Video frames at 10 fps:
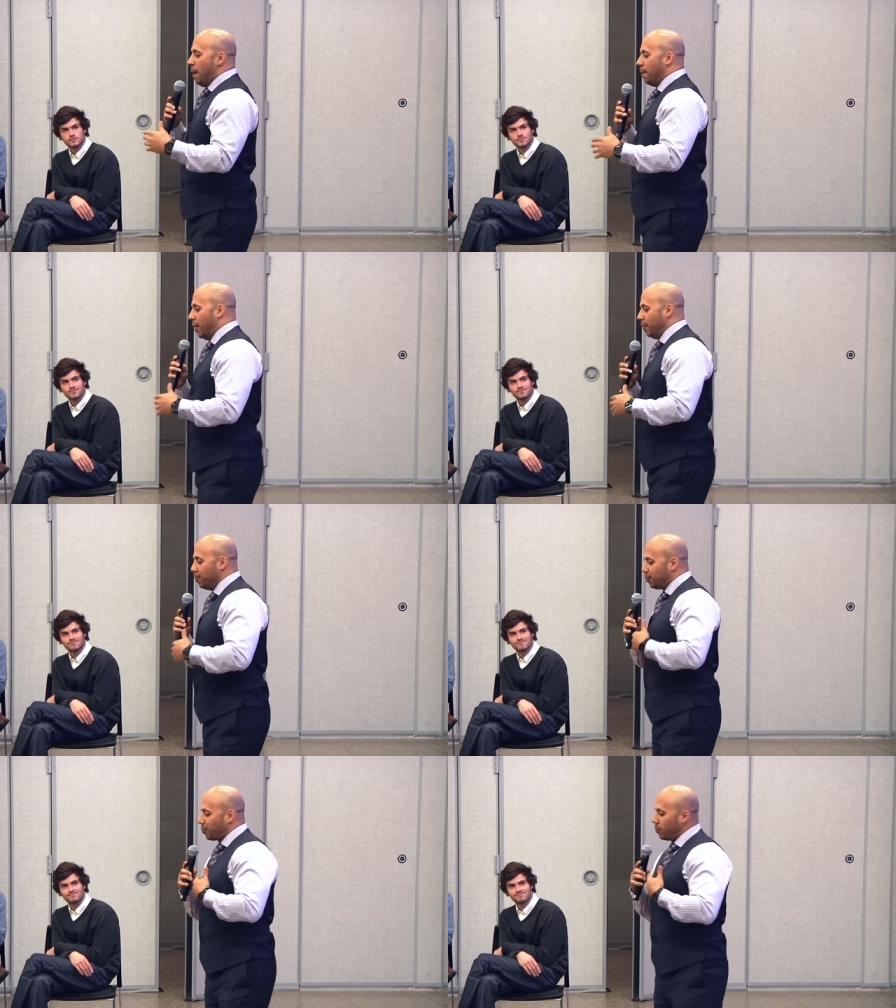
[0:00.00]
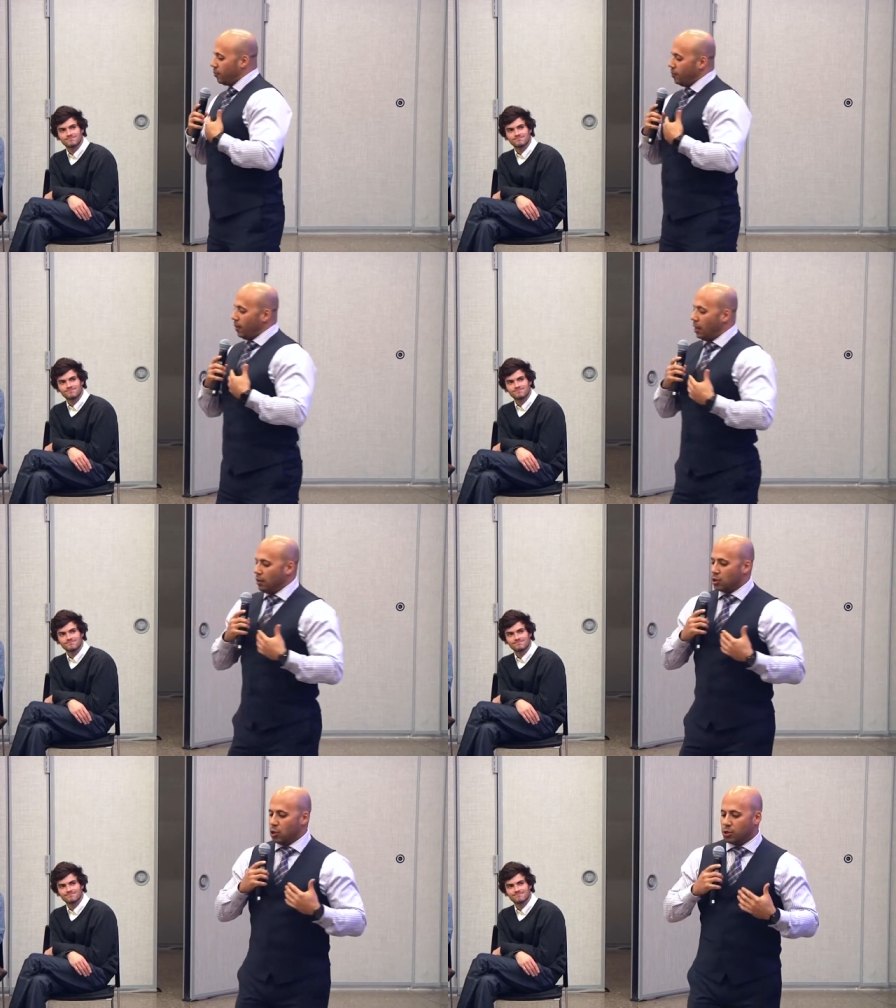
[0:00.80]
But
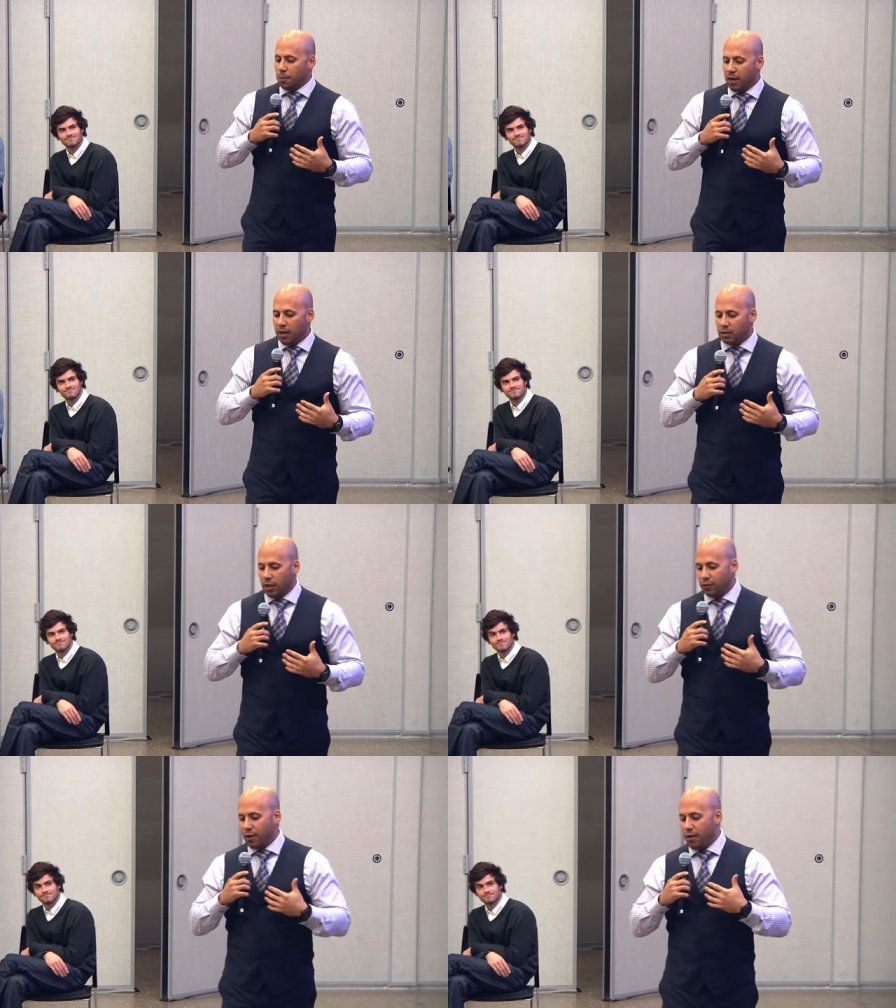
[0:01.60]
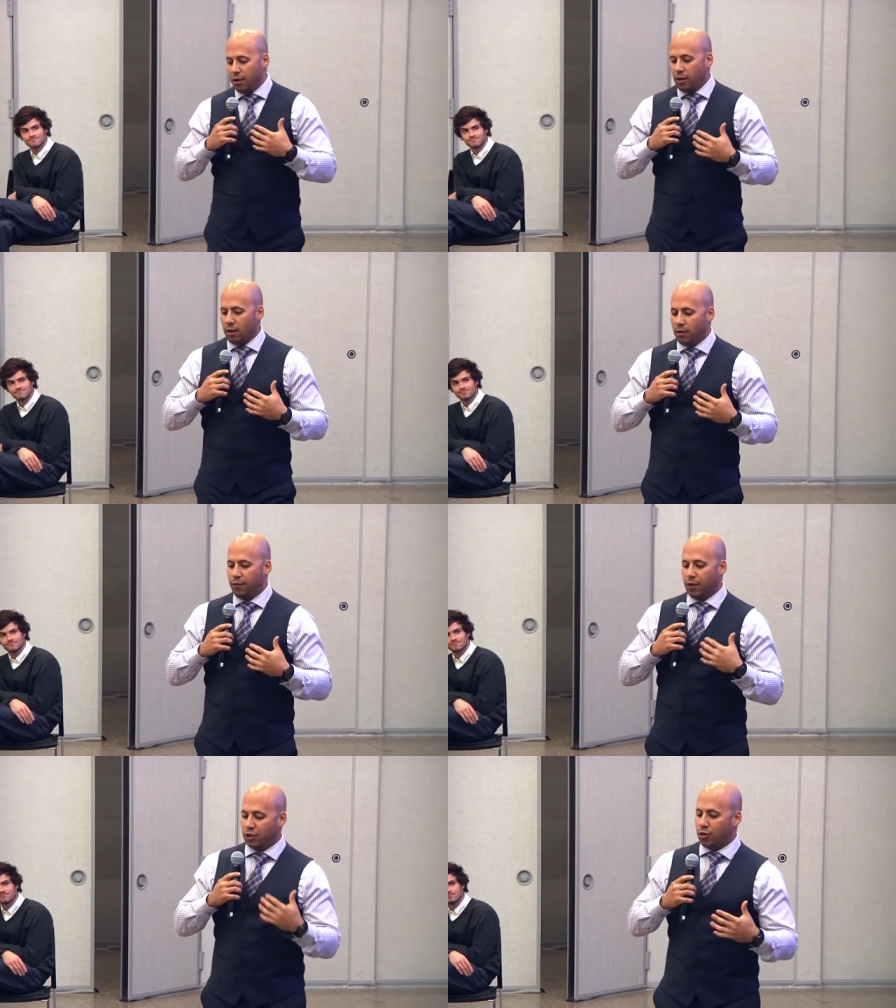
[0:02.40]
so to me it's it's very
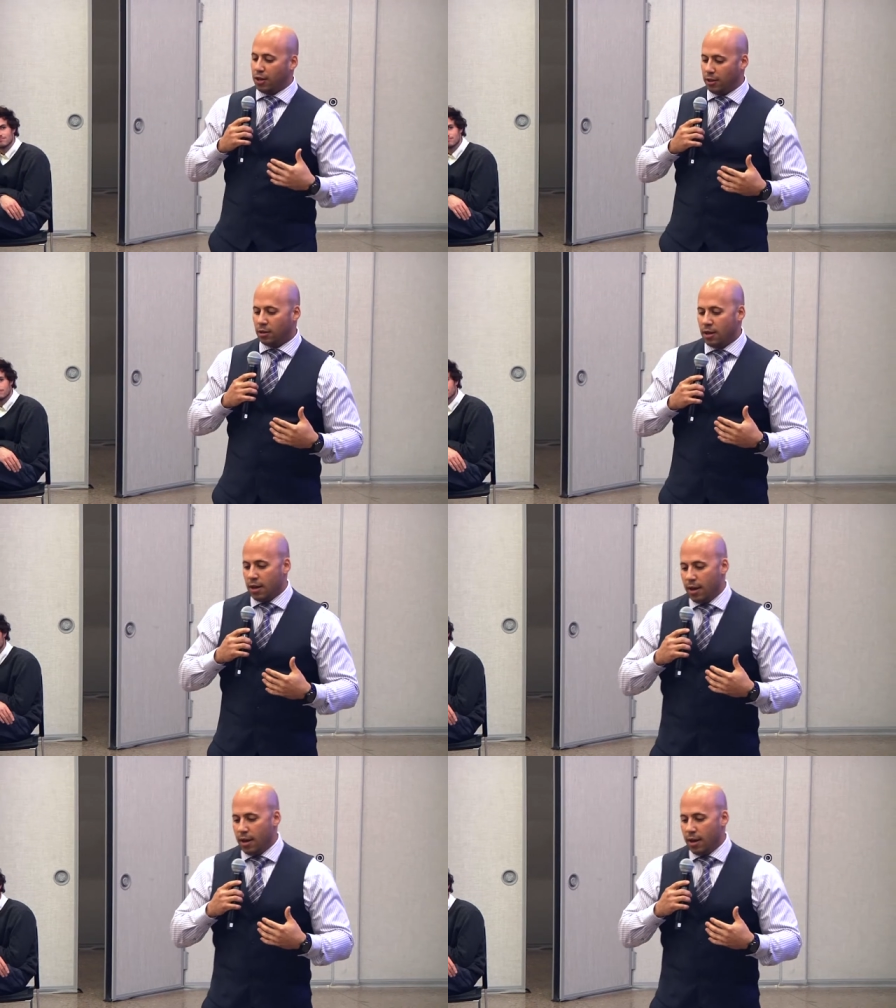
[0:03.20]
frustrating.